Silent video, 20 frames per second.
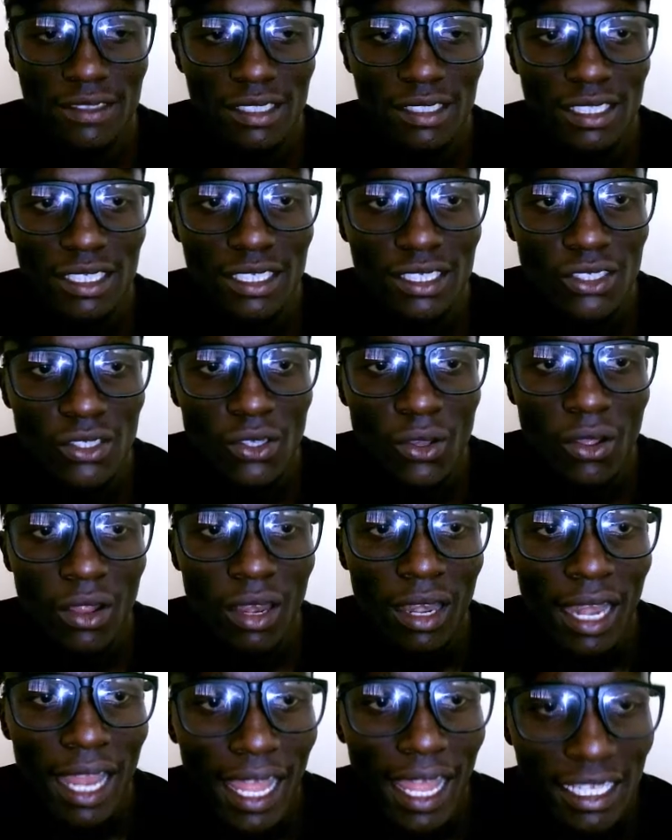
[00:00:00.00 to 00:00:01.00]
So
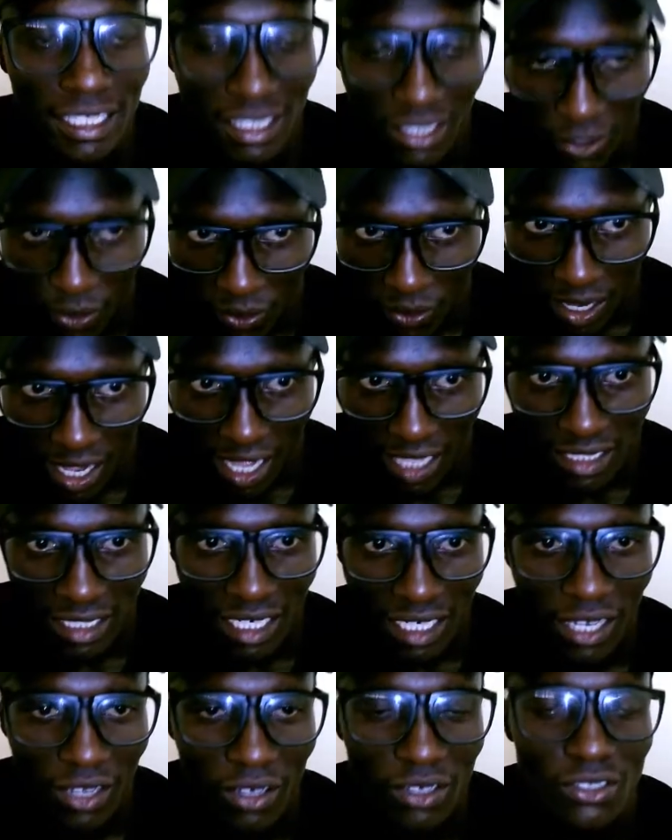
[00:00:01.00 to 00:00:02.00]
let's look at a
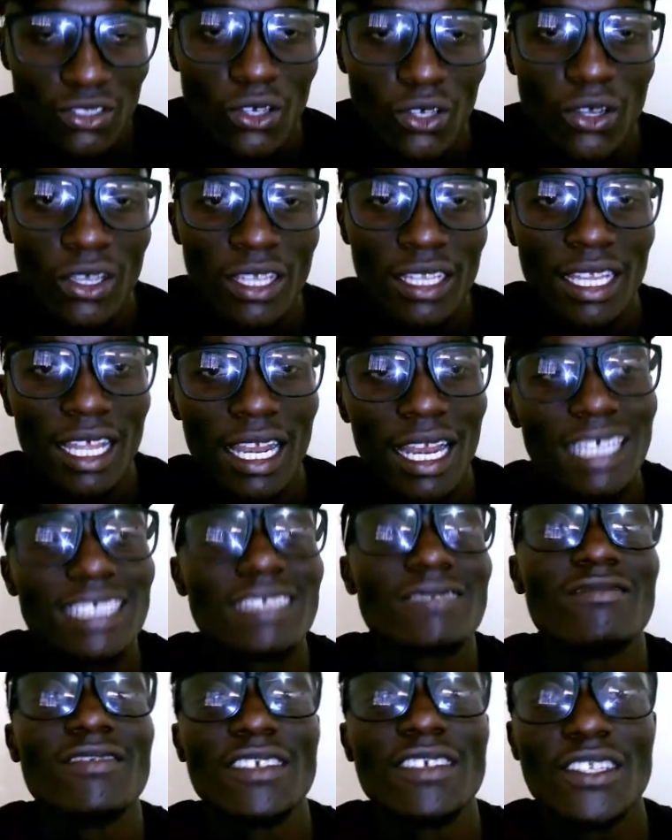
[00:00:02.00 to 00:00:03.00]
record. So in the last
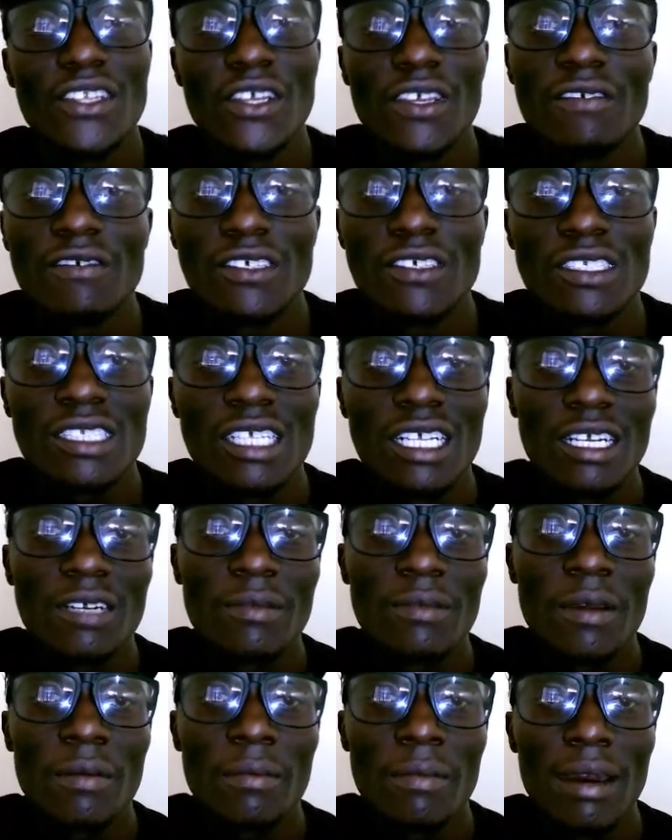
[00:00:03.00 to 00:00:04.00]
video, if you still
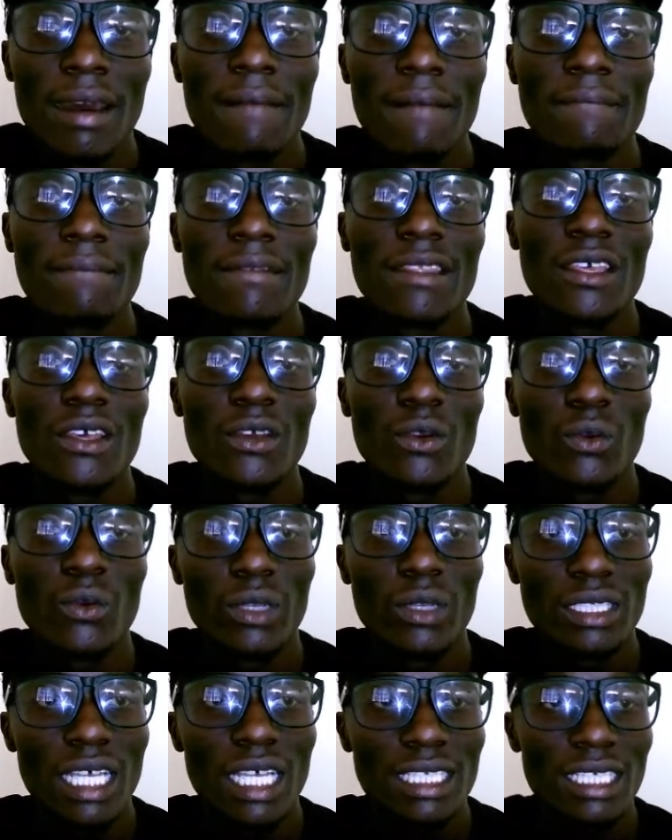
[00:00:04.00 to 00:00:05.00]
remember, we
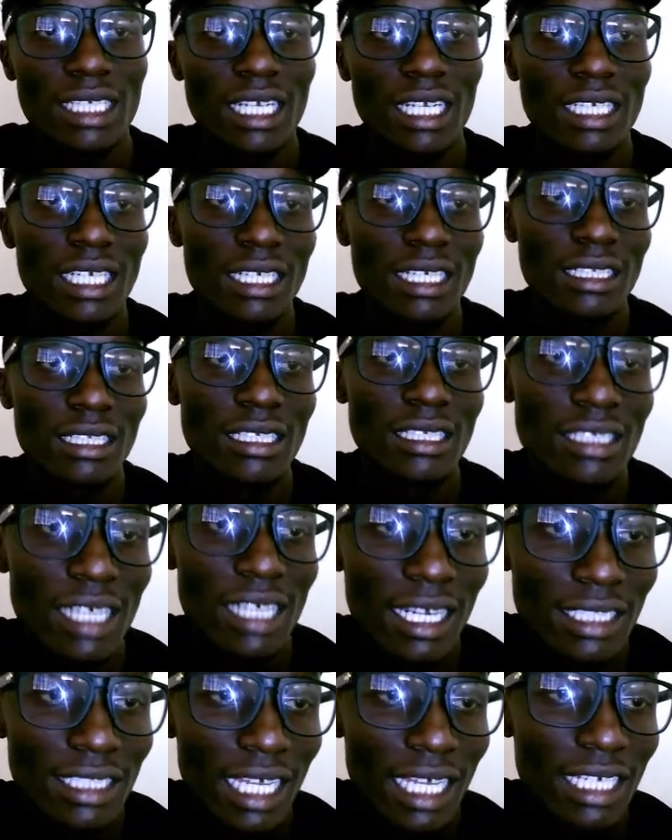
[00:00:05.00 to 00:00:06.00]
just created this struct and it